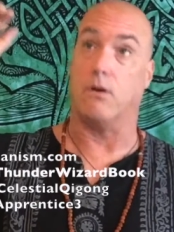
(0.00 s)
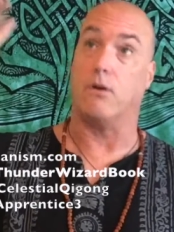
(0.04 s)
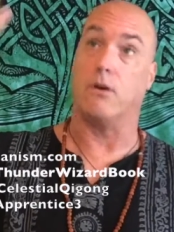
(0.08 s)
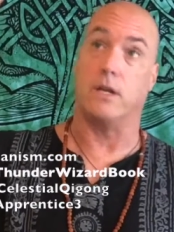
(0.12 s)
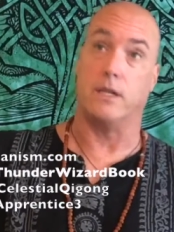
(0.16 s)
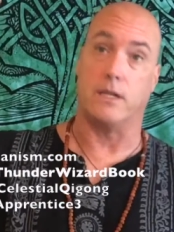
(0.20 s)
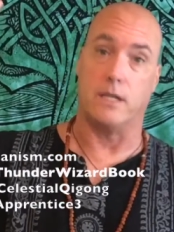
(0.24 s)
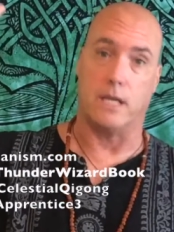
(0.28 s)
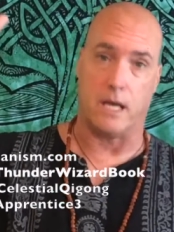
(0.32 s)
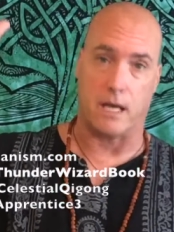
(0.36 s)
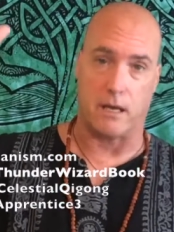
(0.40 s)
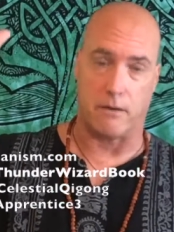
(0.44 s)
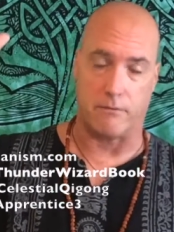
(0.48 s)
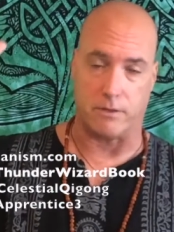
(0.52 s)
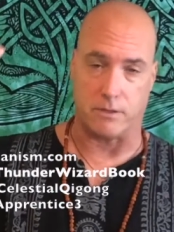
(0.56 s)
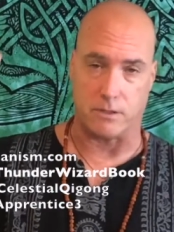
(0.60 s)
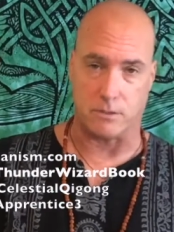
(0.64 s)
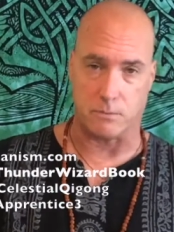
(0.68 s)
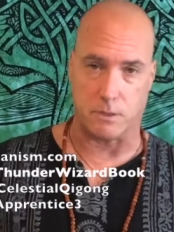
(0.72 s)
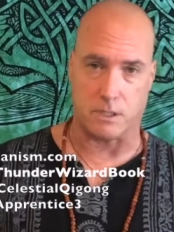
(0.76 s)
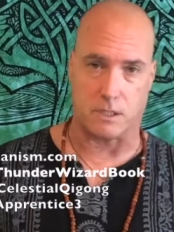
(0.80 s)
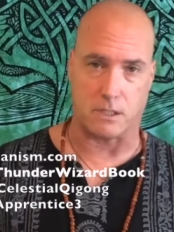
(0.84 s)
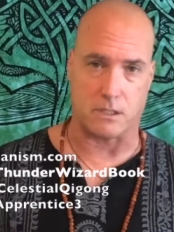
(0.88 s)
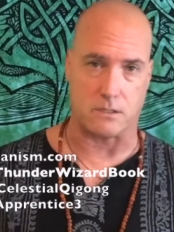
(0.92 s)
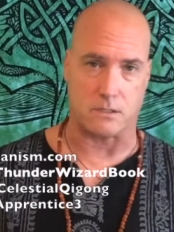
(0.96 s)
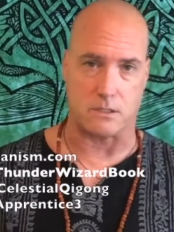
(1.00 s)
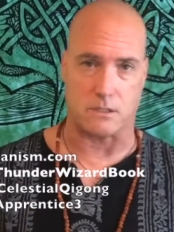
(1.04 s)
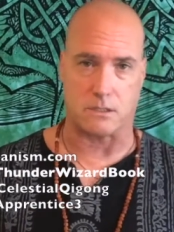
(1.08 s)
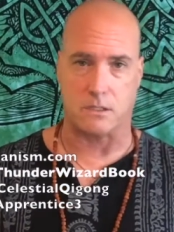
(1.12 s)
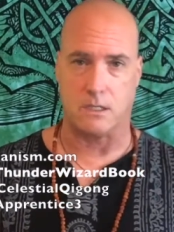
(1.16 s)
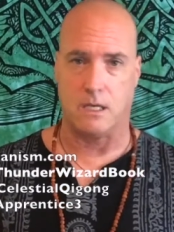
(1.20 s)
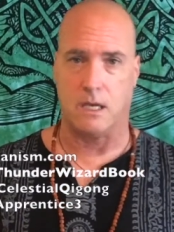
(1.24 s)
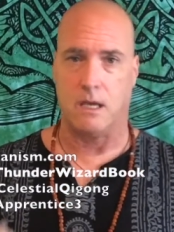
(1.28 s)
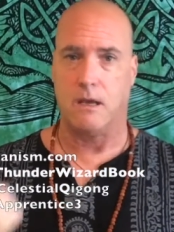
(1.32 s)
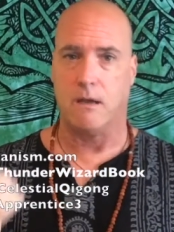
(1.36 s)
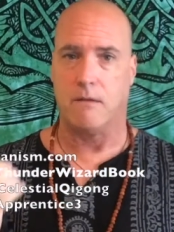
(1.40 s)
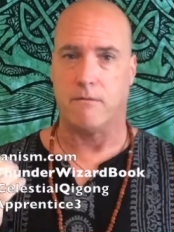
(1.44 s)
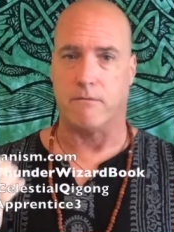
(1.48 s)
or in the heavens, because it's
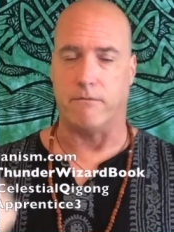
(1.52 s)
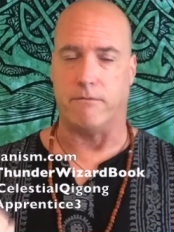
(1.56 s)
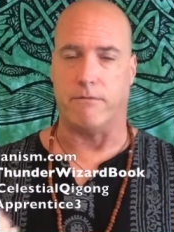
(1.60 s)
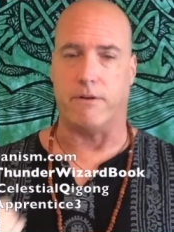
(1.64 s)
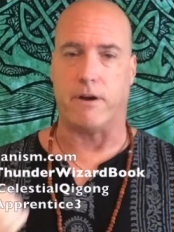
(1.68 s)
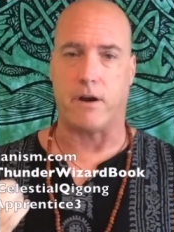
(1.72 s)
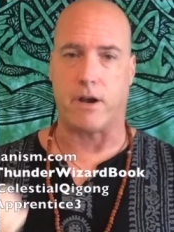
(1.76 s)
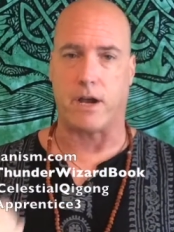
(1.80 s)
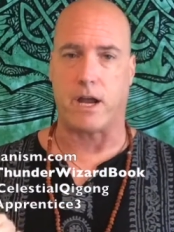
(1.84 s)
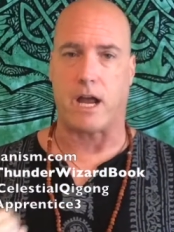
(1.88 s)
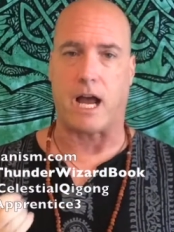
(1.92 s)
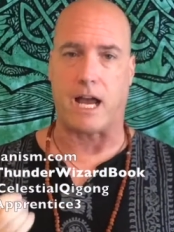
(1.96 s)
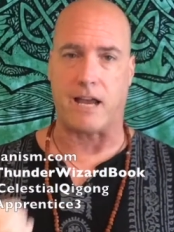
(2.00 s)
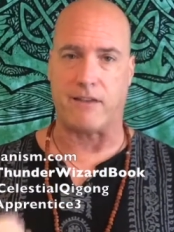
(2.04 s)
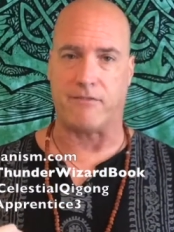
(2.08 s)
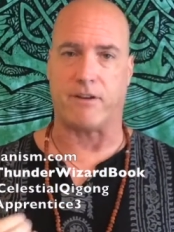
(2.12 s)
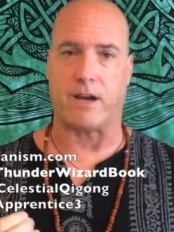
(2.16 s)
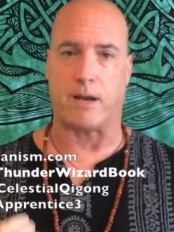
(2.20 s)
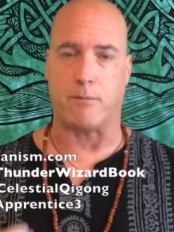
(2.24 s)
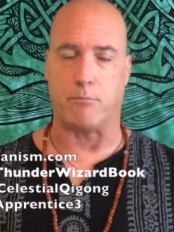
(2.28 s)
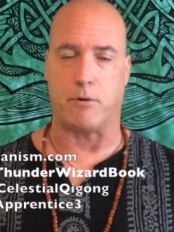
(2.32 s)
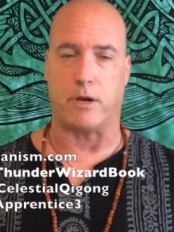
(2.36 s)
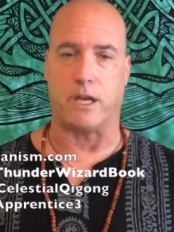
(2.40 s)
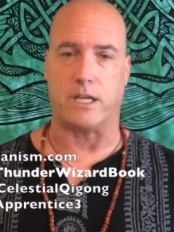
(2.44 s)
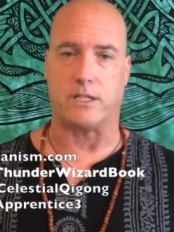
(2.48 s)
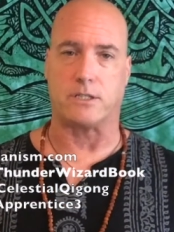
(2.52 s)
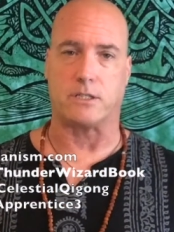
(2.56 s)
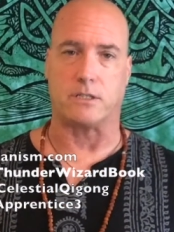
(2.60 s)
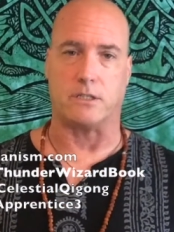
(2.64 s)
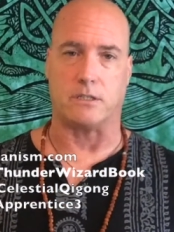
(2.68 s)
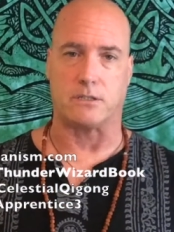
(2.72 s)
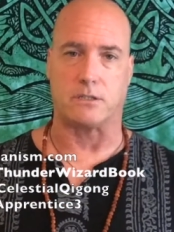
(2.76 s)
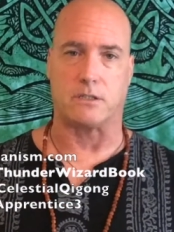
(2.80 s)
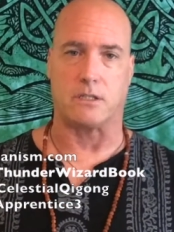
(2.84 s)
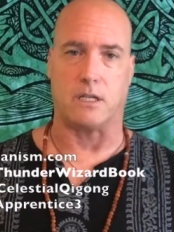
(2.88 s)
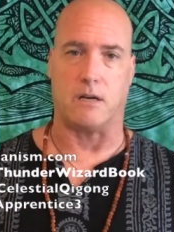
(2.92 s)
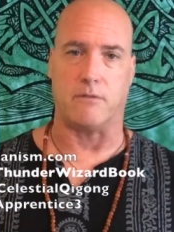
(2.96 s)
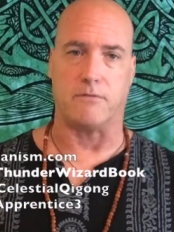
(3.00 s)
very high vibrational
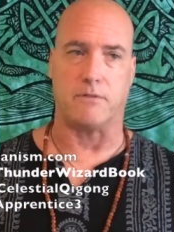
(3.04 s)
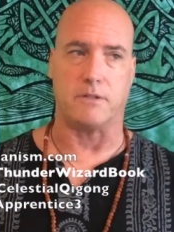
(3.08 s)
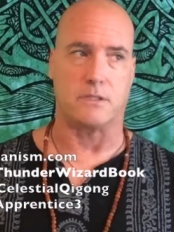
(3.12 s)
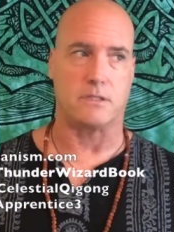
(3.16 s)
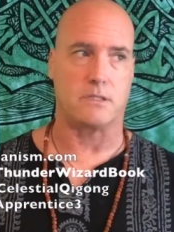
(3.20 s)
stuff.